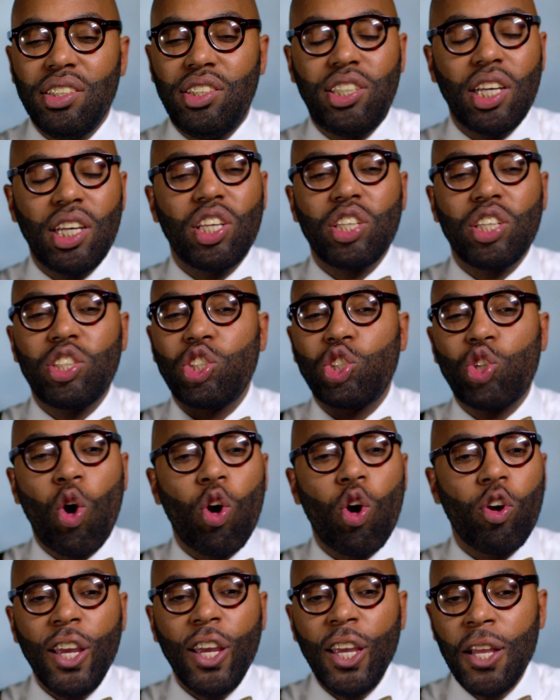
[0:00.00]
GZA's
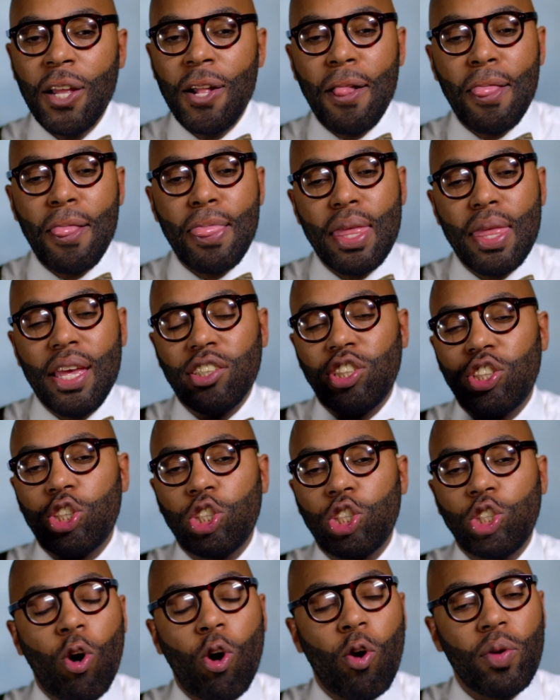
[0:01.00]
story is the
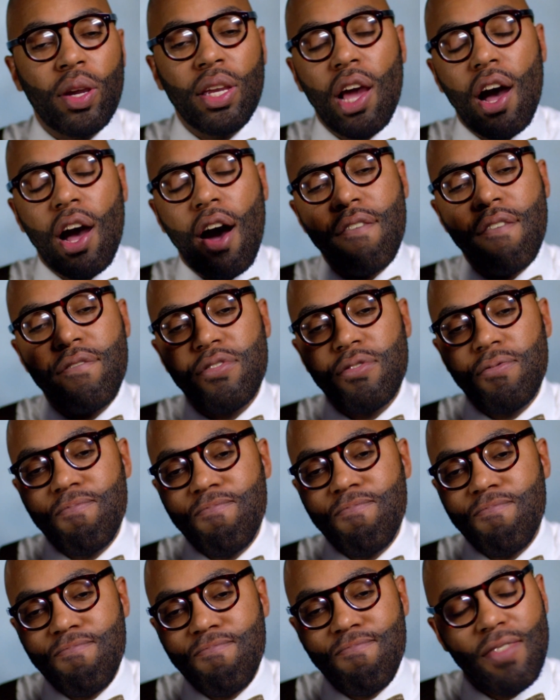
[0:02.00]
story of
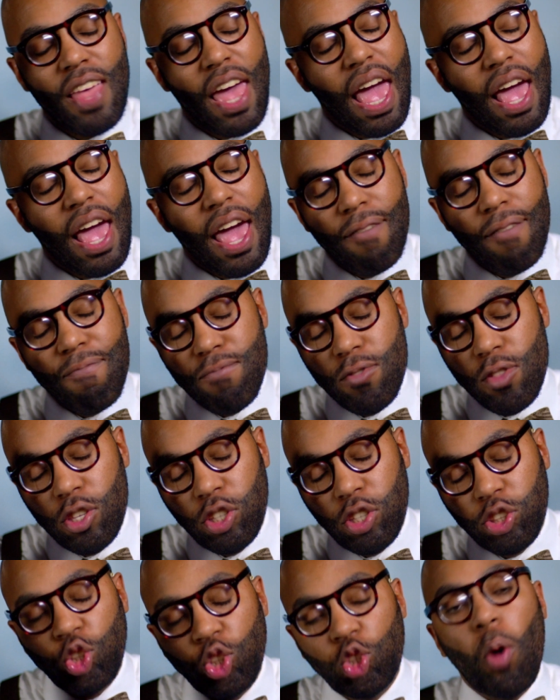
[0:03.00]

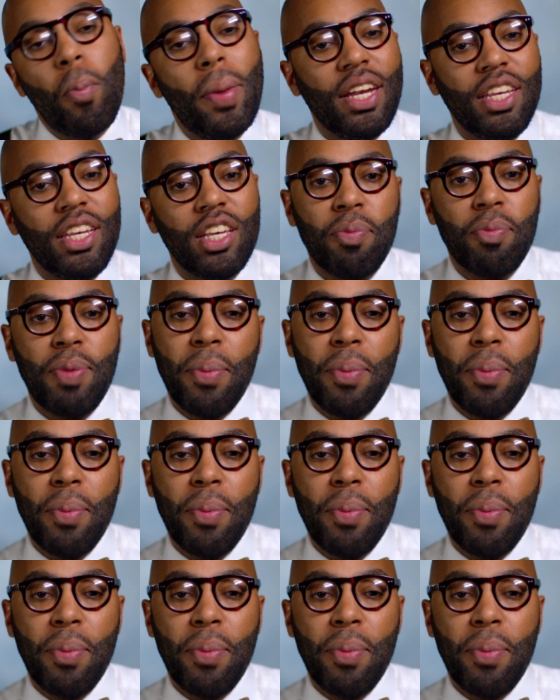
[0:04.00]
so many young